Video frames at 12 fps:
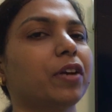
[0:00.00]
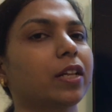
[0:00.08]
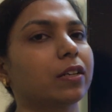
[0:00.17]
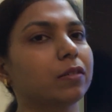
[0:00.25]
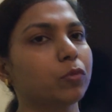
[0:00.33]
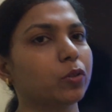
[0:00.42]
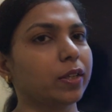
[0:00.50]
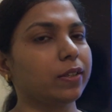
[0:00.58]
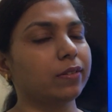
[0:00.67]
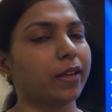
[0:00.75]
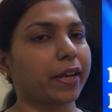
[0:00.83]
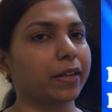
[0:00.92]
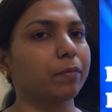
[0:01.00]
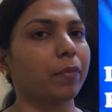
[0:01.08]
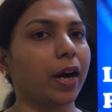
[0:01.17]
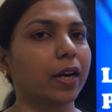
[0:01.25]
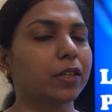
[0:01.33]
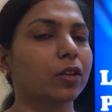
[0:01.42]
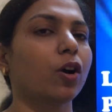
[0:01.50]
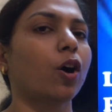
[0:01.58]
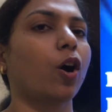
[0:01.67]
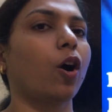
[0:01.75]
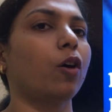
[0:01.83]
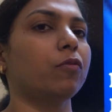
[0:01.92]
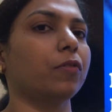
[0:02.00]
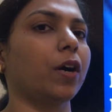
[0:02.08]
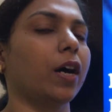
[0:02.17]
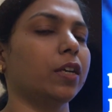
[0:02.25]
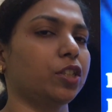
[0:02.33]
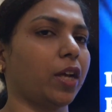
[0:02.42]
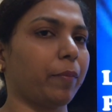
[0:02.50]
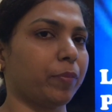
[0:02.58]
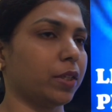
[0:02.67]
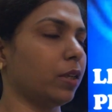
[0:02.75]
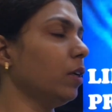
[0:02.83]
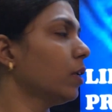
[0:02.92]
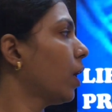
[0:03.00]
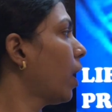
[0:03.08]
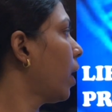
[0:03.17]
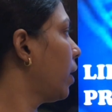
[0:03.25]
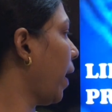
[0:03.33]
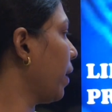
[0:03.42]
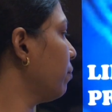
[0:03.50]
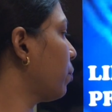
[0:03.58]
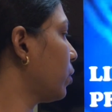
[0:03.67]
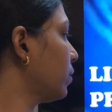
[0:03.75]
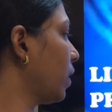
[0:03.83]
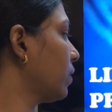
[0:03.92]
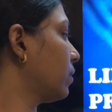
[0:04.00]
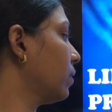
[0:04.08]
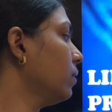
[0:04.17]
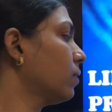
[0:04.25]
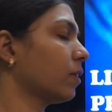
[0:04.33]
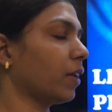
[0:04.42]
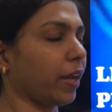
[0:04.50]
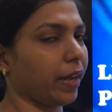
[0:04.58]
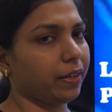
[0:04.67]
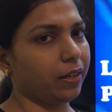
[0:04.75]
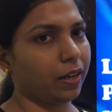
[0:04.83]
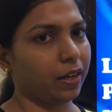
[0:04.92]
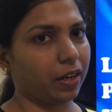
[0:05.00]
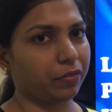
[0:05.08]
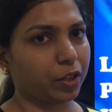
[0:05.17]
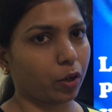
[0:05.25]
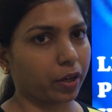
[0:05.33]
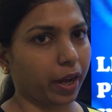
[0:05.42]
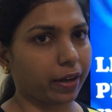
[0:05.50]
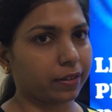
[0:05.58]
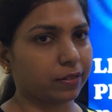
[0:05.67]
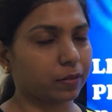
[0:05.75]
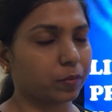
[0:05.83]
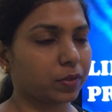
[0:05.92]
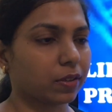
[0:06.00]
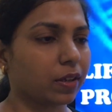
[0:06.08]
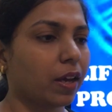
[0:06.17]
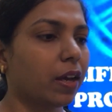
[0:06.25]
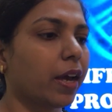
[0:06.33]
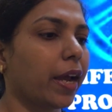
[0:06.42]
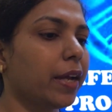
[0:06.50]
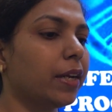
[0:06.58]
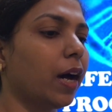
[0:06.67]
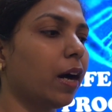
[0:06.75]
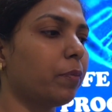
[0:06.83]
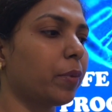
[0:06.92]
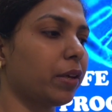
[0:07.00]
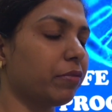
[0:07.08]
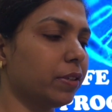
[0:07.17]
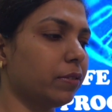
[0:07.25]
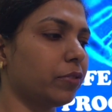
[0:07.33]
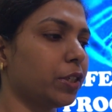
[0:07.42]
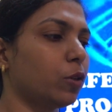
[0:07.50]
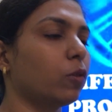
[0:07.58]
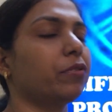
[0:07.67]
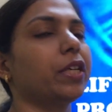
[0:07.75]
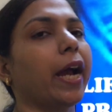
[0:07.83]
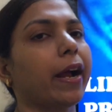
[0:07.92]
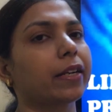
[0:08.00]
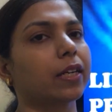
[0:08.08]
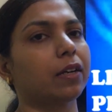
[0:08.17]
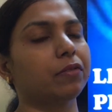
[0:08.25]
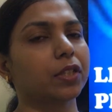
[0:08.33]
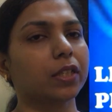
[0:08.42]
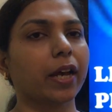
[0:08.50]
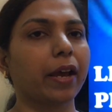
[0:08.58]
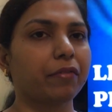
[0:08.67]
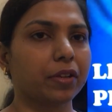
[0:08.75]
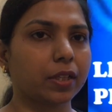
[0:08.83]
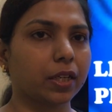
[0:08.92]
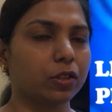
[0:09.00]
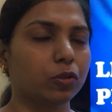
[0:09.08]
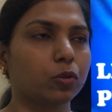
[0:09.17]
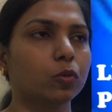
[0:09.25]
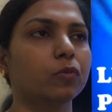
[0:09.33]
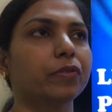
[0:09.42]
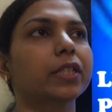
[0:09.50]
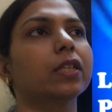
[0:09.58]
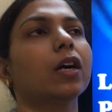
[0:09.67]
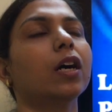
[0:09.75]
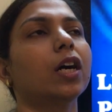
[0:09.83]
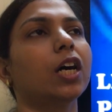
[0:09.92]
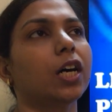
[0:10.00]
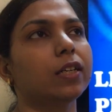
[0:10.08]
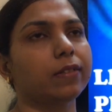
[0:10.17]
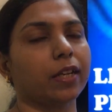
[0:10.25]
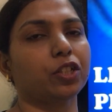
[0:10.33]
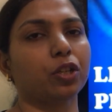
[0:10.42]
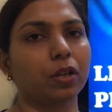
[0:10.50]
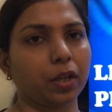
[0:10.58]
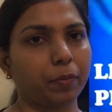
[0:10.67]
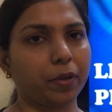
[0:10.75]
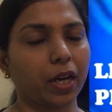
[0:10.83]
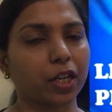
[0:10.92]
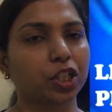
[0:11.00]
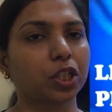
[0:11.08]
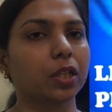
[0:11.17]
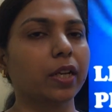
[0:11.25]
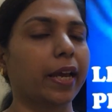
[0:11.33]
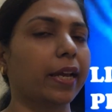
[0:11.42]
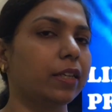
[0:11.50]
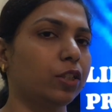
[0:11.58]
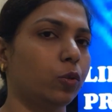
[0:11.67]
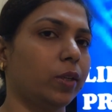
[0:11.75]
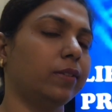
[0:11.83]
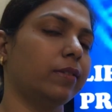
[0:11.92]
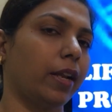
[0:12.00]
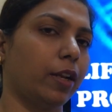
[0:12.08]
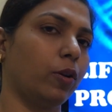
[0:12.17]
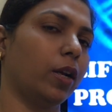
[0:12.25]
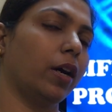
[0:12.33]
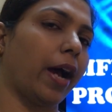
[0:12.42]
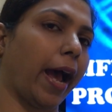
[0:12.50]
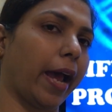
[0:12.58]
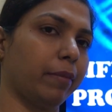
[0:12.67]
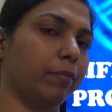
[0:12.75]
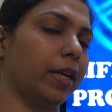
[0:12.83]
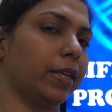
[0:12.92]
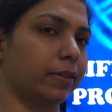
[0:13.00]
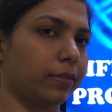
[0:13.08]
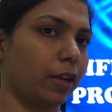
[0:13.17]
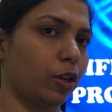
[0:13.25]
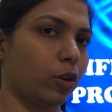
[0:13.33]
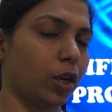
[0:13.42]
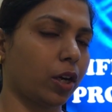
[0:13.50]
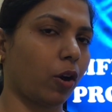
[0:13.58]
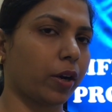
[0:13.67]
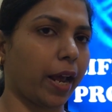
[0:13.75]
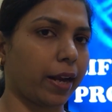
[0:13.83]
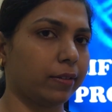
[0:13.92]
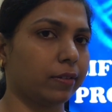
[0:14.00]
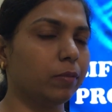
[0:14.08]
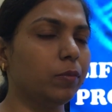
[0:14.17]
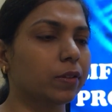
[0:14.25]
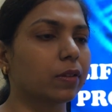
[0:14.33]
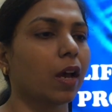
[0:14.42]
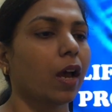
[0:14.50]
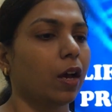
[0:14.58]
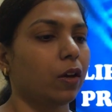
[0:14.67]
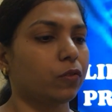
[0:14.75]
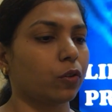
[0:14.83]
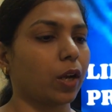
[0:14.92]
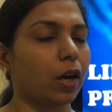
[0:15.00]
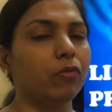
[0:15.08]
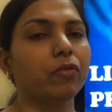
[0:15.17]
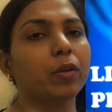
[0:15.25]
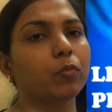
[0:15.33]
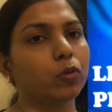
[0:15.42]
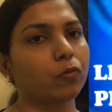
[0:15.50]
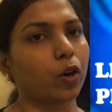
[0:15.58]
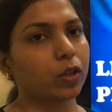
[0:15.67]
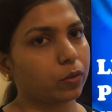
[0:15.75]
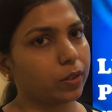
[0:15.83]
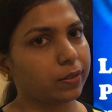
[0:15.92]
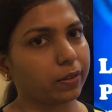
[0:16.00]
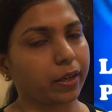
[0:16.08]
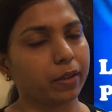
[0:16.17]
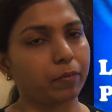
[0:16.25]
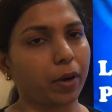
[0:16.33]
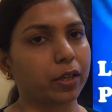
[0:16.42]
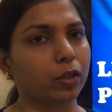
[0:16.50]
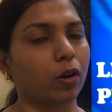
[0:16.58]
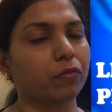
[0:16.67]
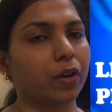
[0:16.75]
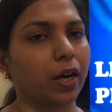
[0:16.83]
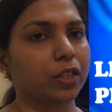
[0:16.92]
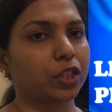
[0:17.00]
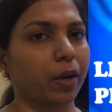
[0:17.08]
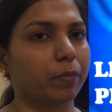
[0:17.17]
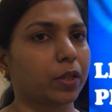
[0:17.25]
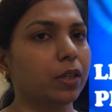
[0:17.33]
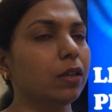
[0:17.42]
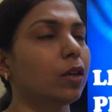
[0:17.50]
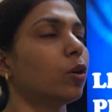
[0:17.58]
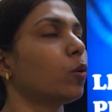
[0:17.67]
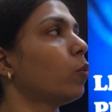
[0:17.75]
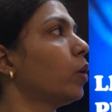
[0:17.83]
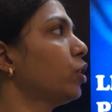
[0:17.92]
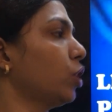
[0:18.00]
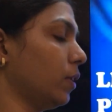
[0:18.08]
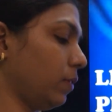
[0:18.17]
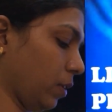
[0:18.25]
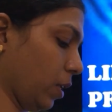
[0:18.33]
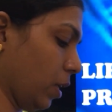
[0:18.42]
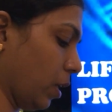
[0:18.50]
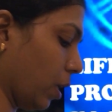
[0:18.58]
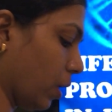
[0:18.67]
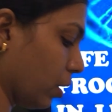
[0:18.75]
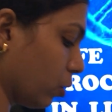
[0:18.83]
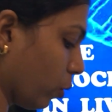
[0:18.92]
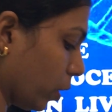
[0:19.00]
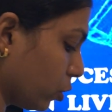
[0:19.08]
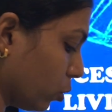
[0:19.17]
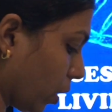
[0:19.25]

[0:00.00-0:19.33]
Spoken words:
welcome to the second part of our chapter Life Processes in Living Organisms. In our previous video we had covered everything to do with asexual reproduction in unicellular and multicellular organisms. So now we move on to the second part of our chapter, which is going to